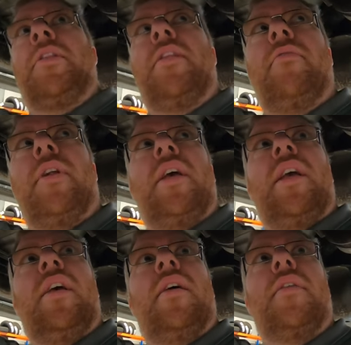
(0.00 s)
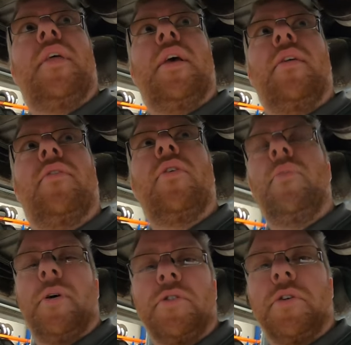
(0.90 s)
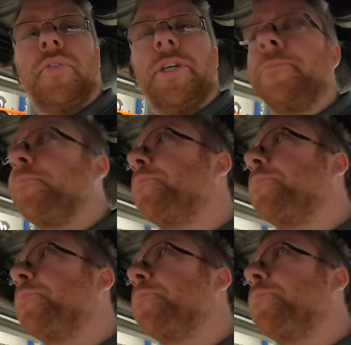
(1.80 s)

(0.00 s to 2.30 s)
Didn't really think too much of it.